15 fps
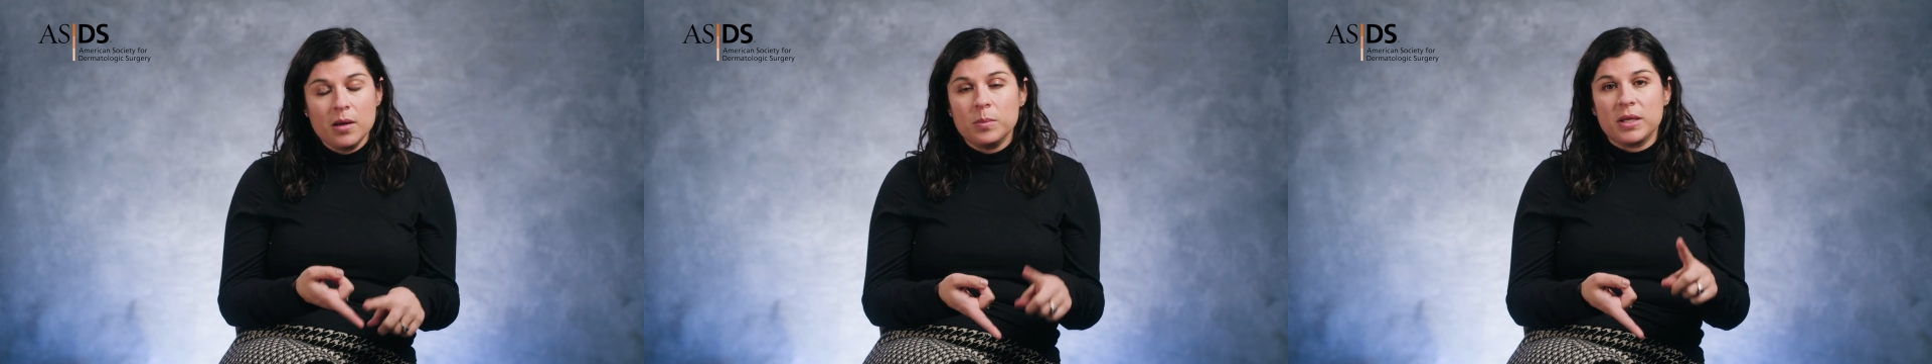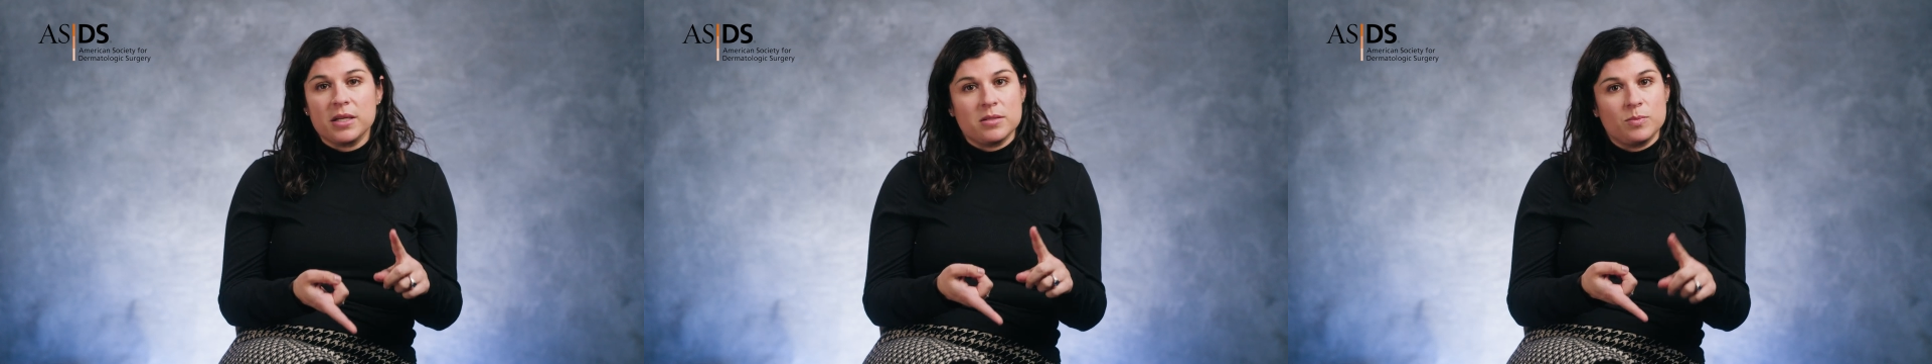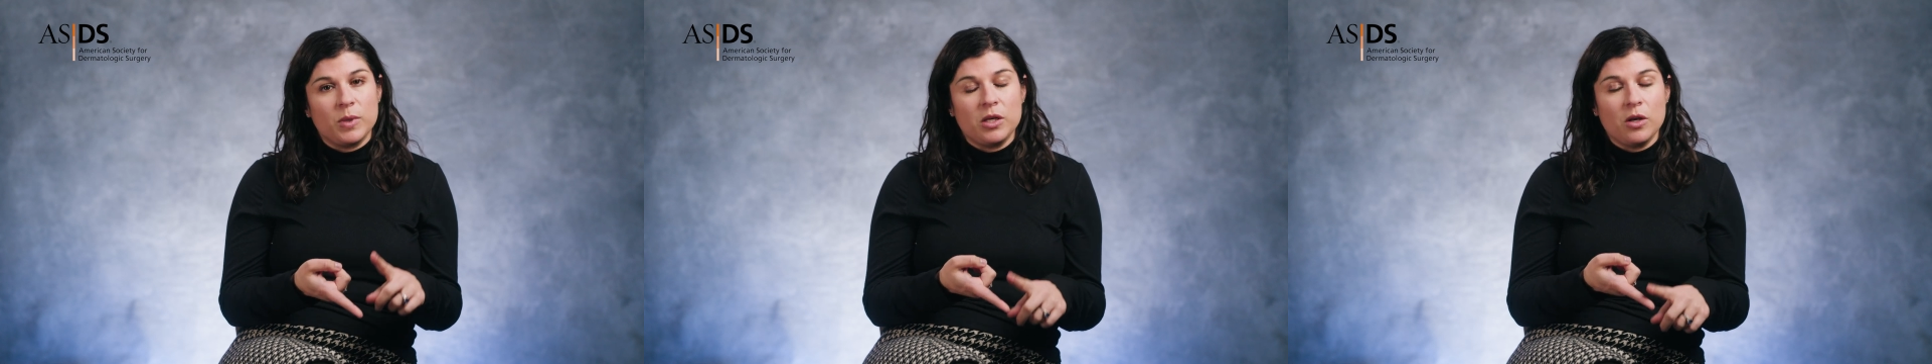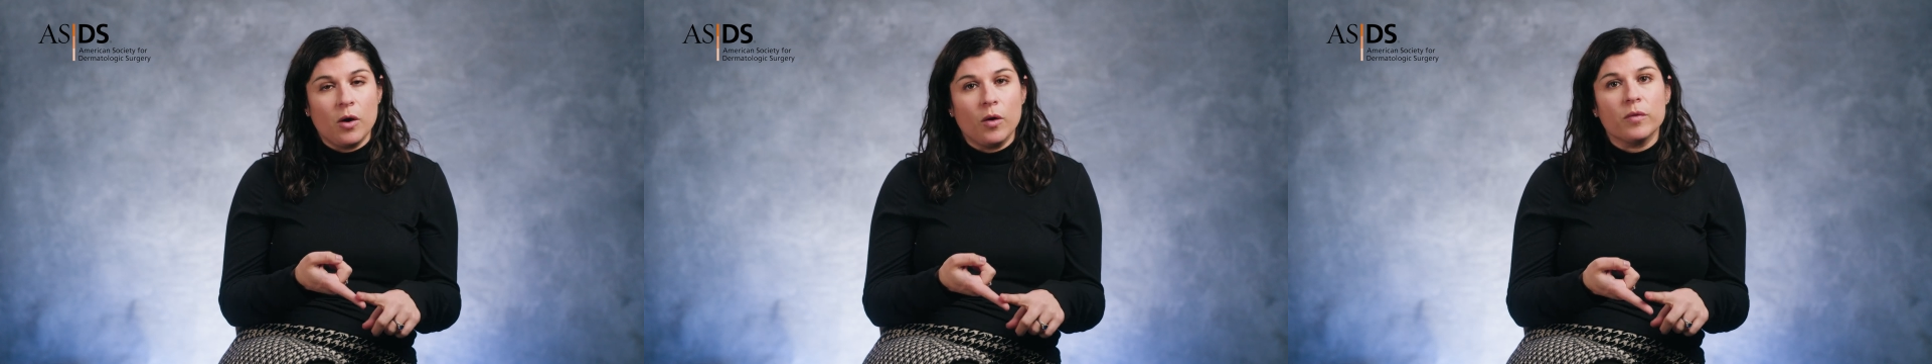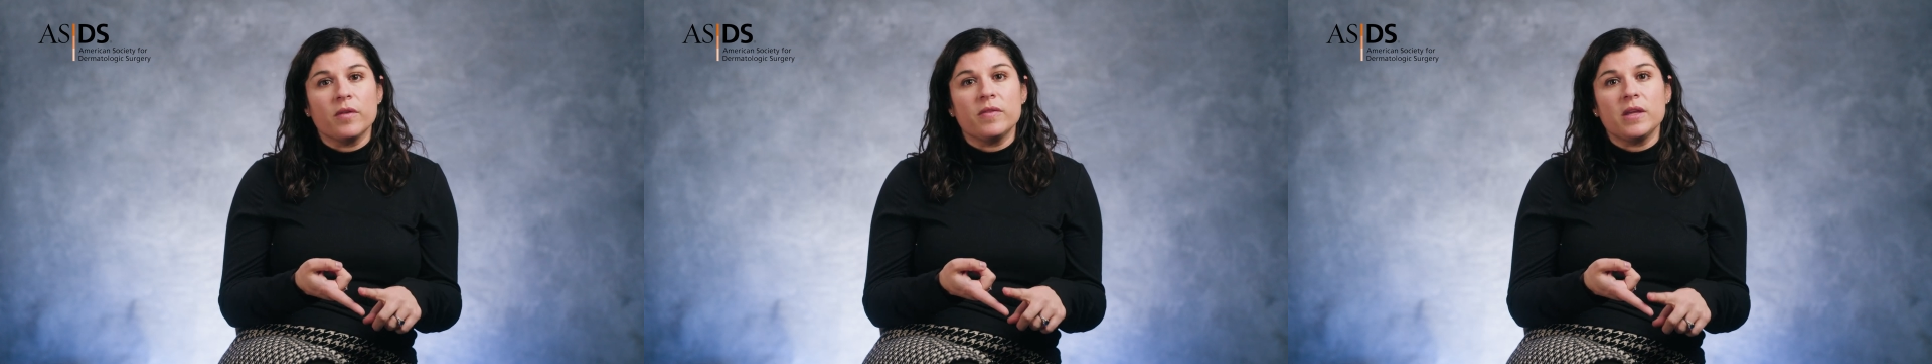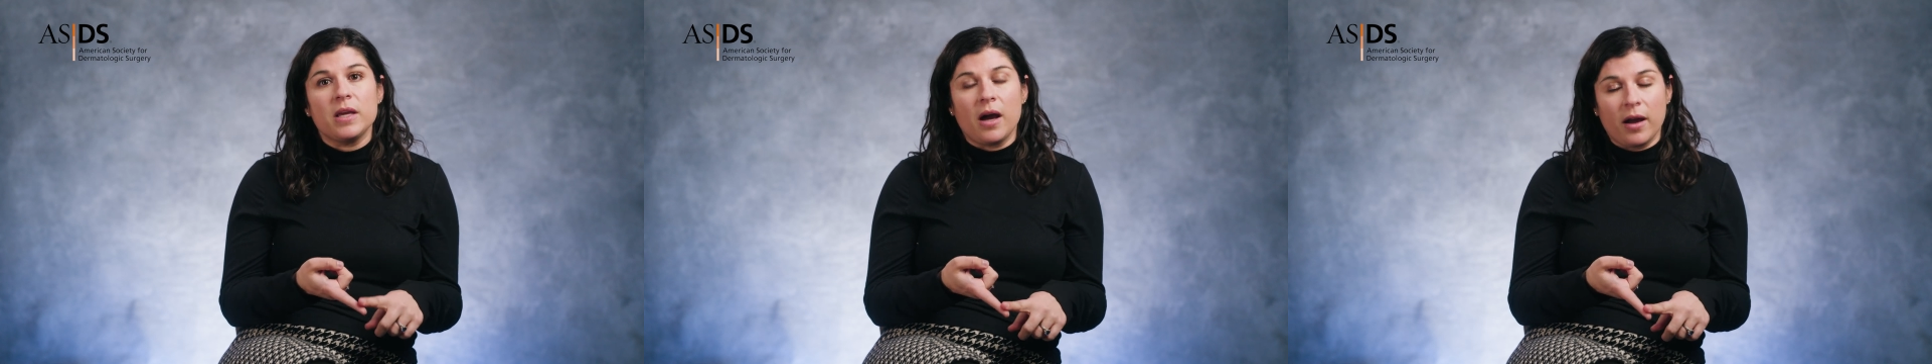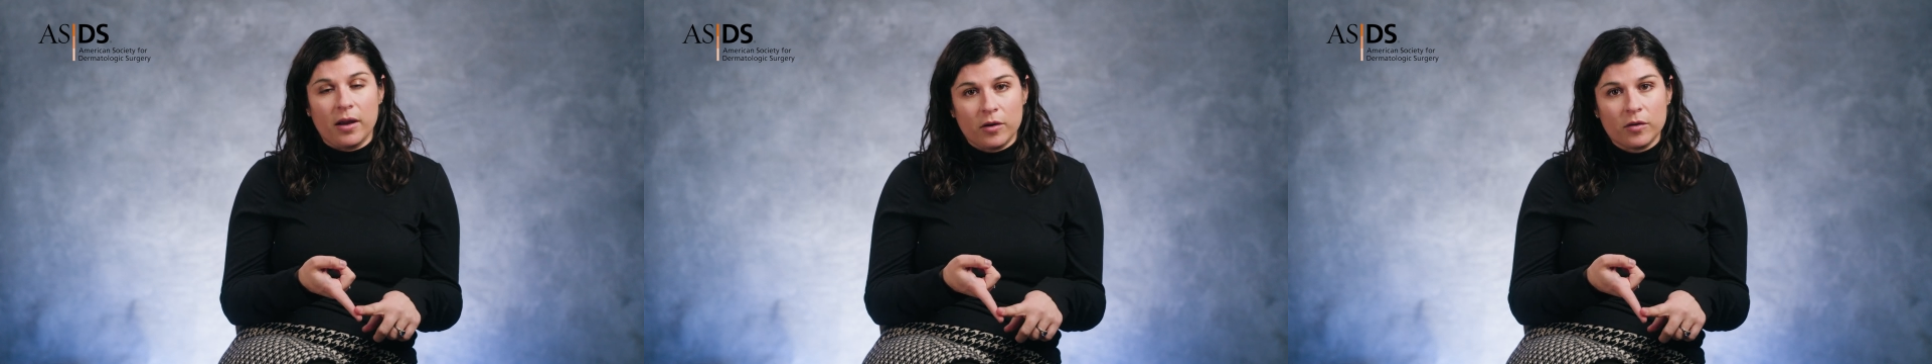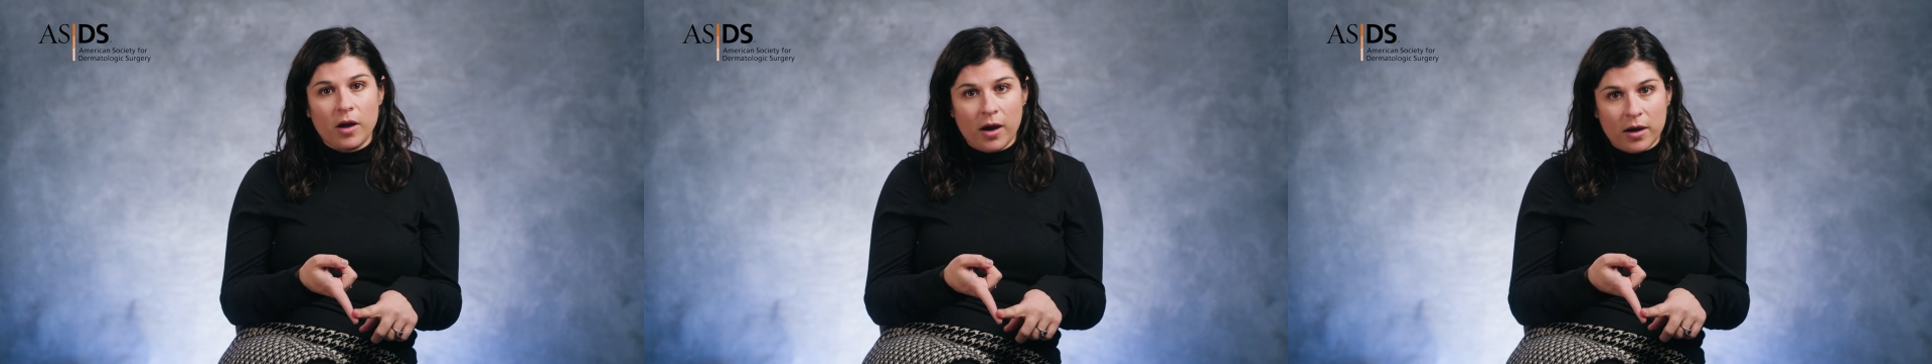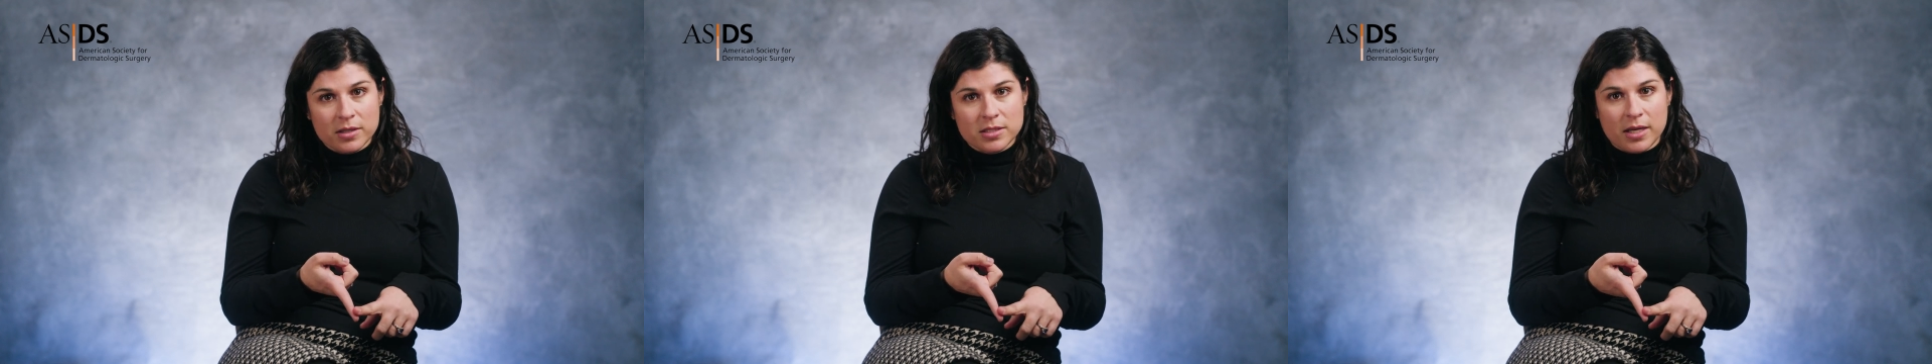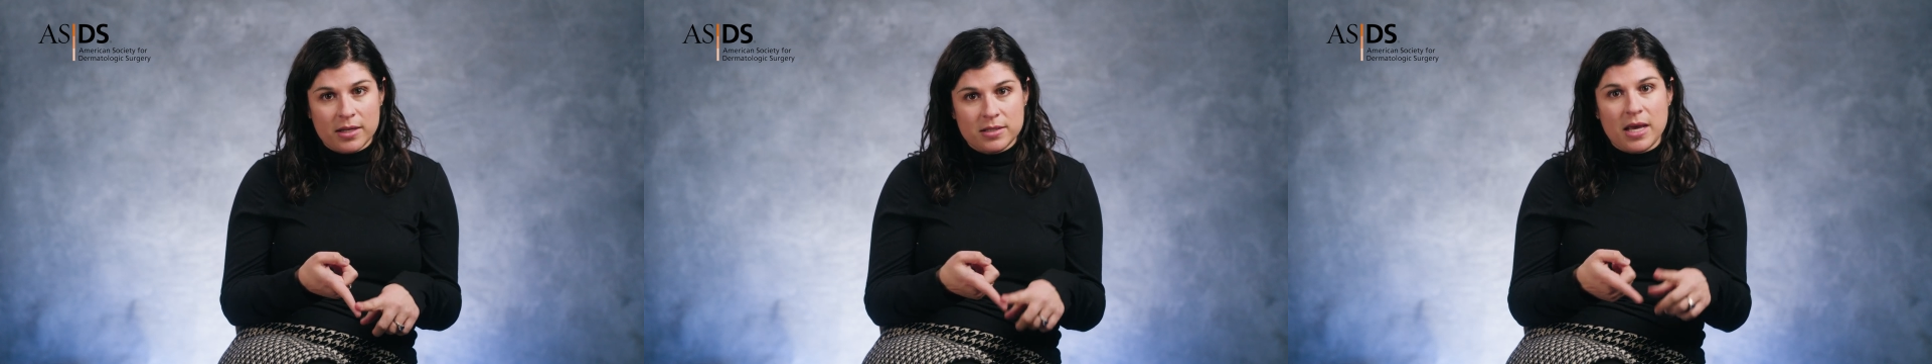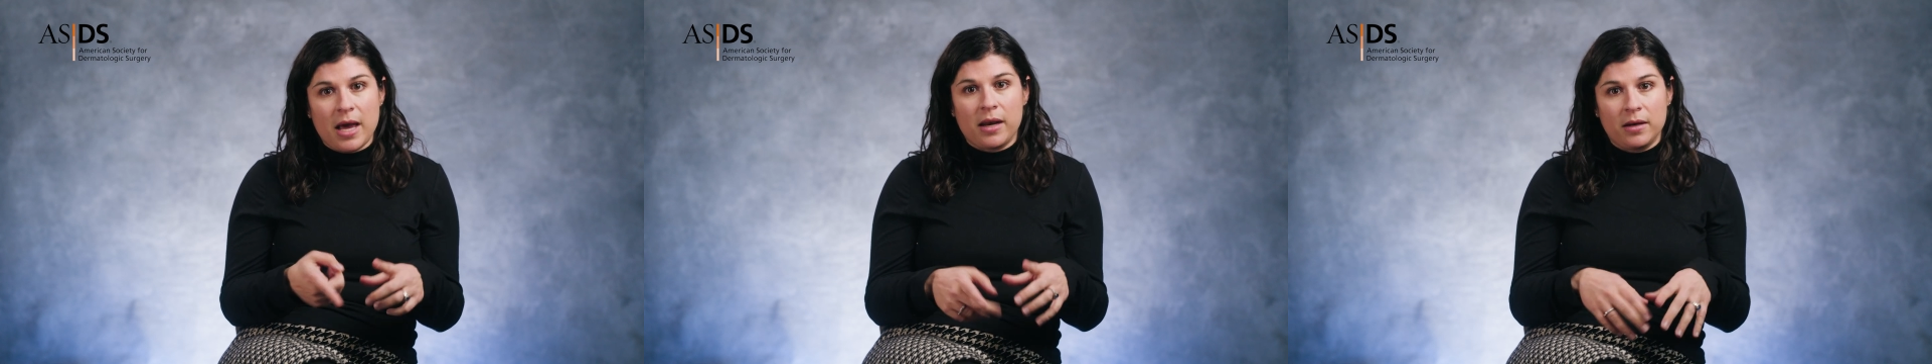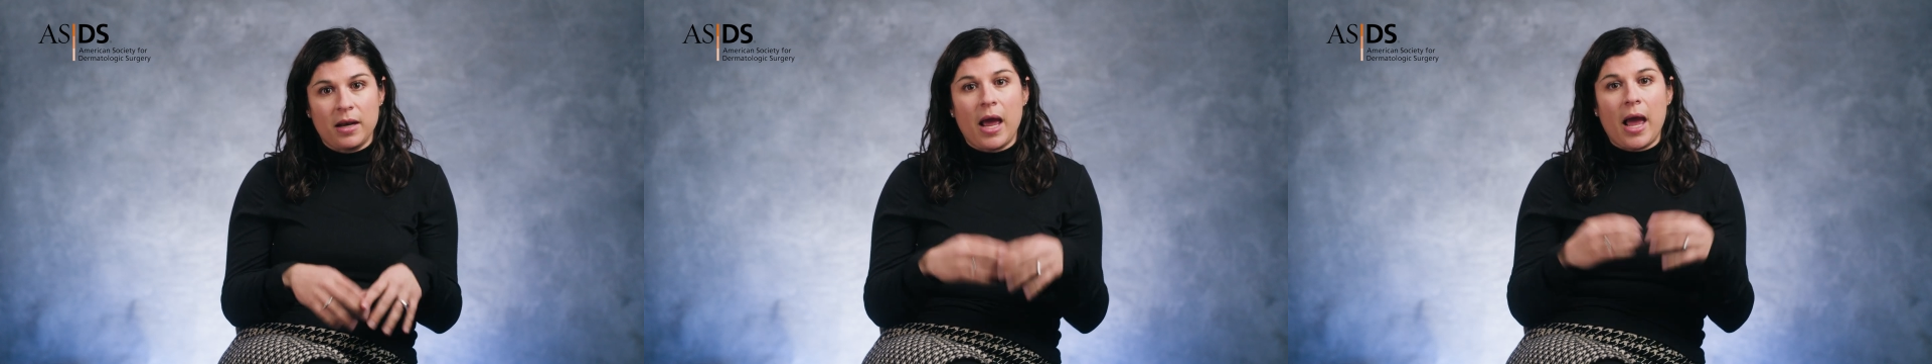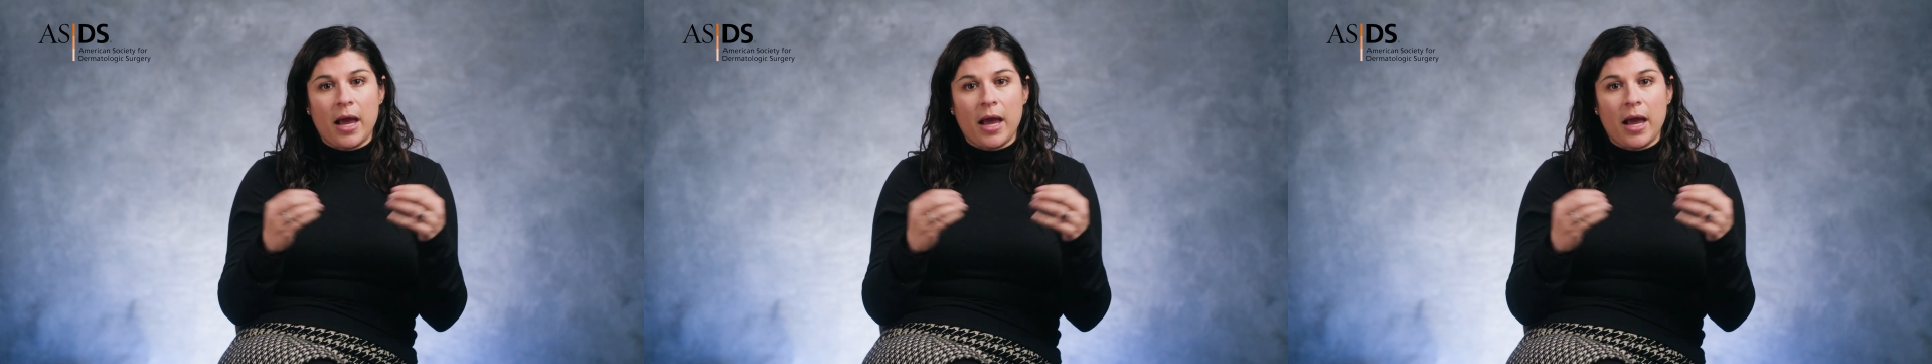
because we know that the iron oxides add an